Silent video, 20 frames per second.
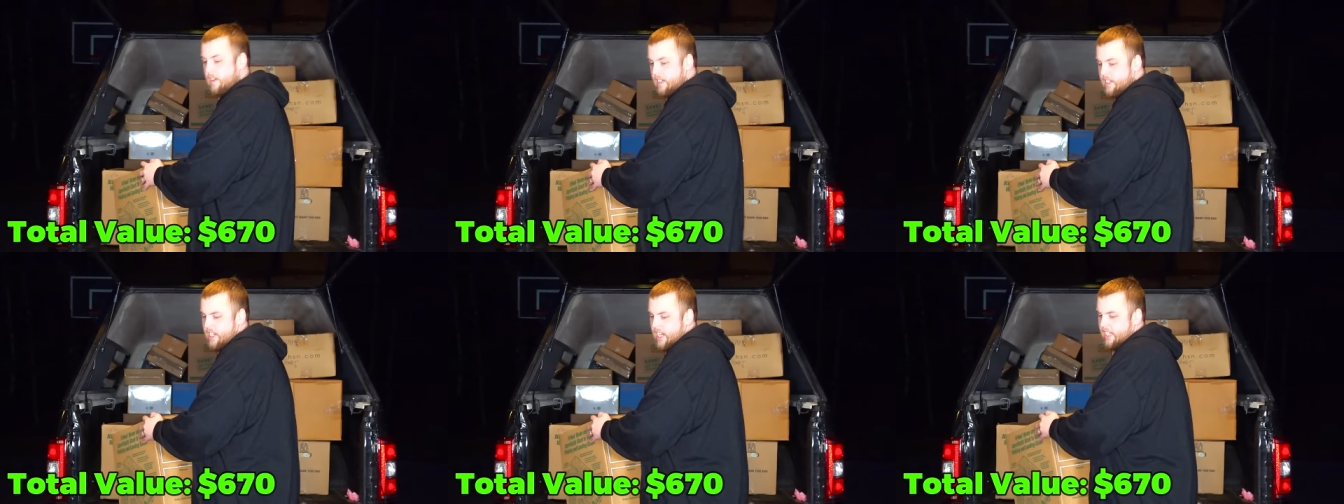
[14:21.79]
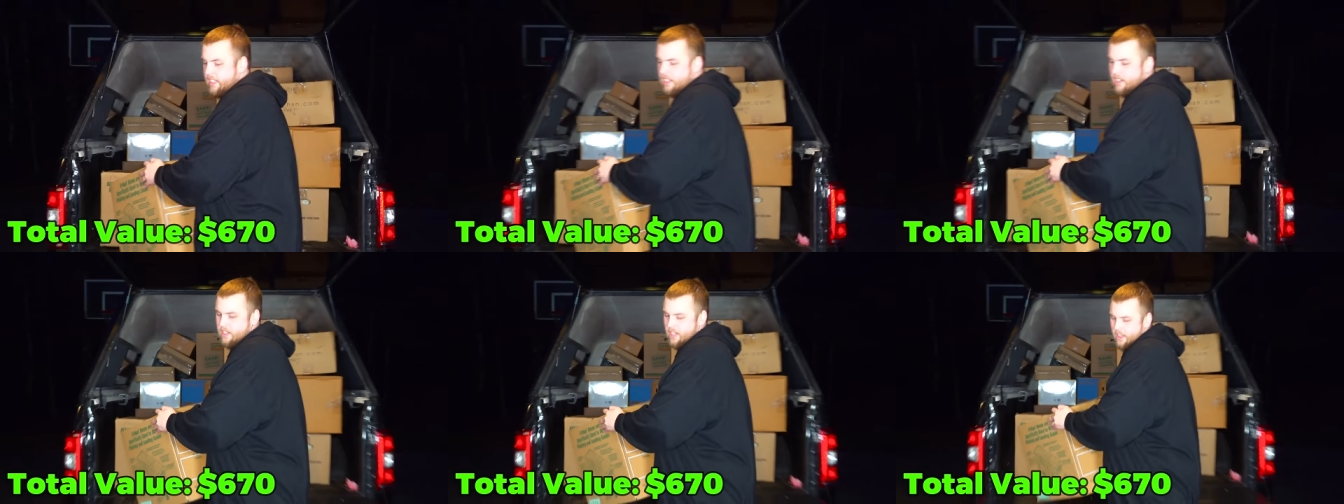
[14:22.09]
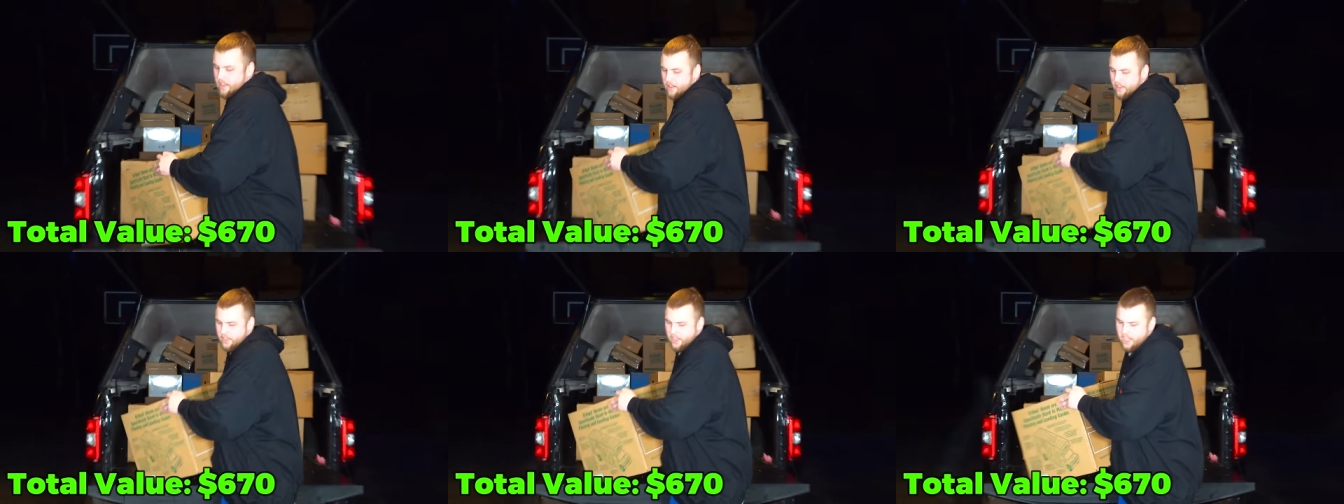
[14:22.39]
I checked those
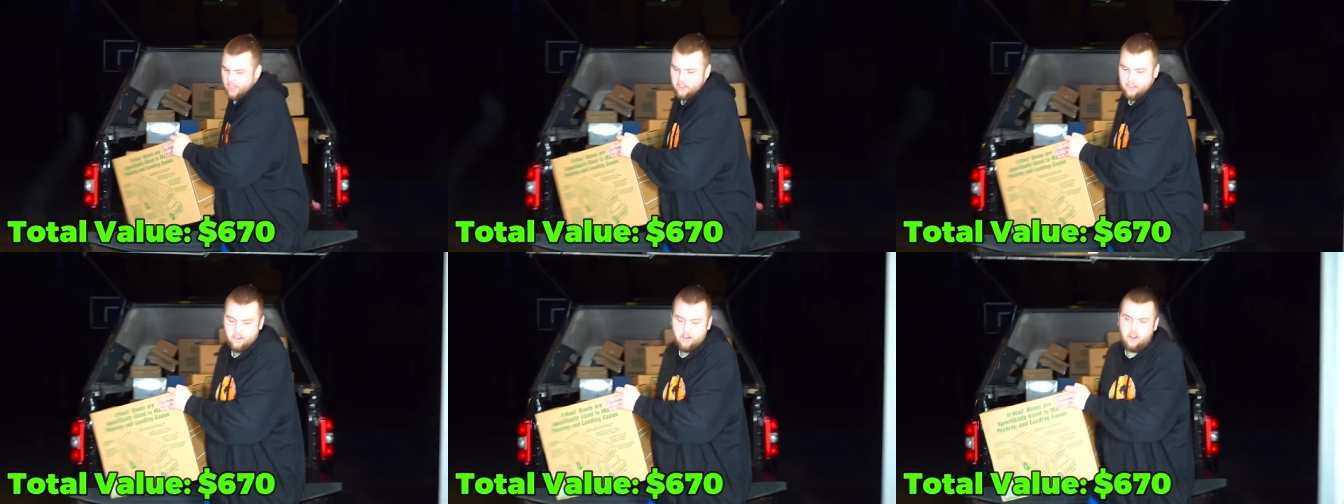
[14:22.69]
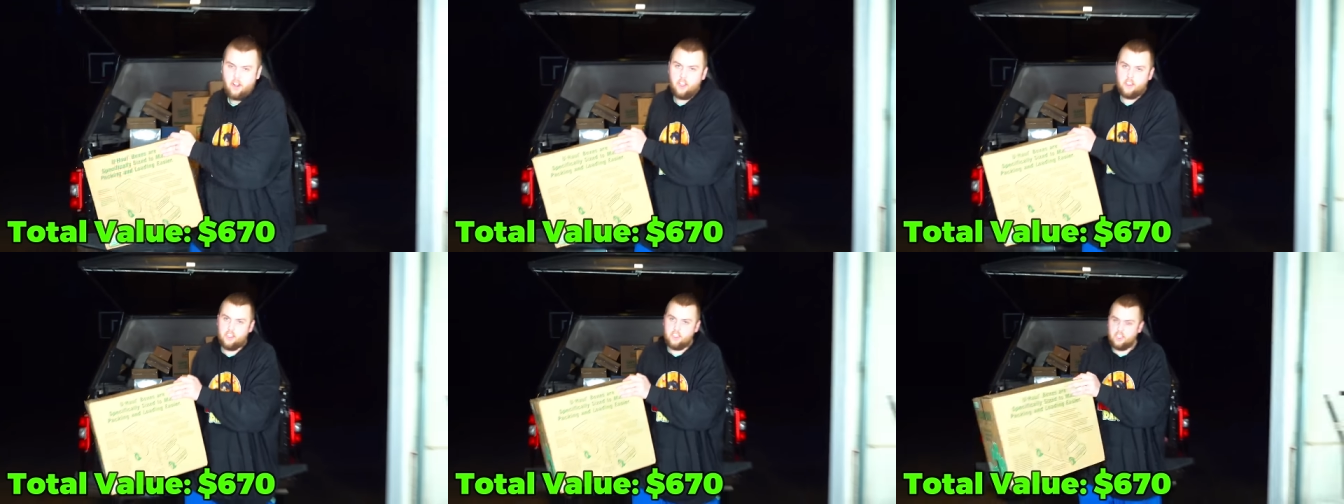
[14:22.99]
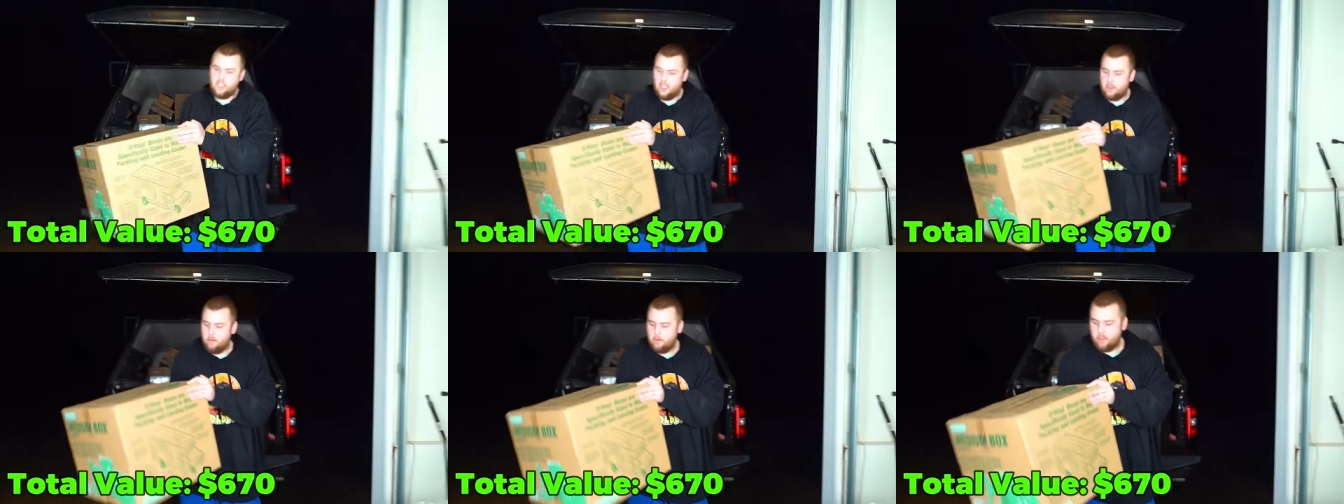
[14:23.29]
other thing. They're all the
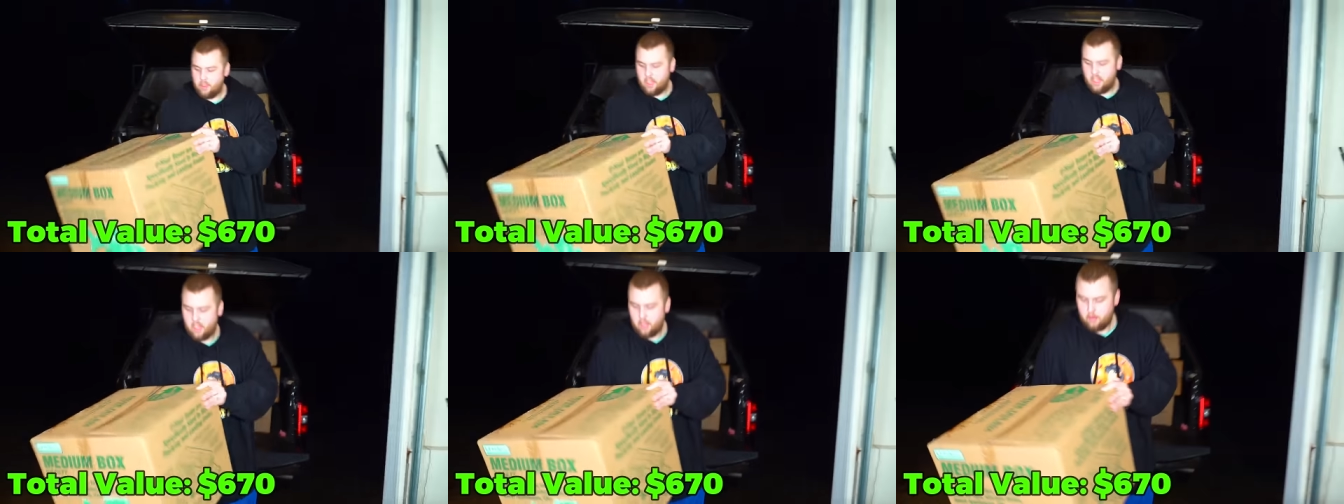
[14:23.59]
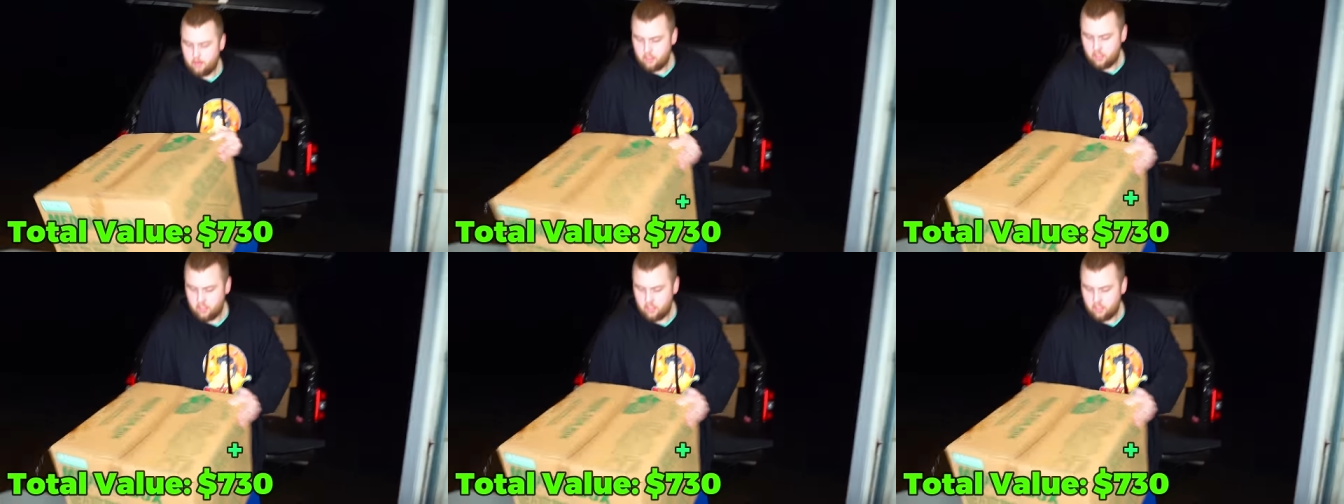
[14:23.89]
same thing.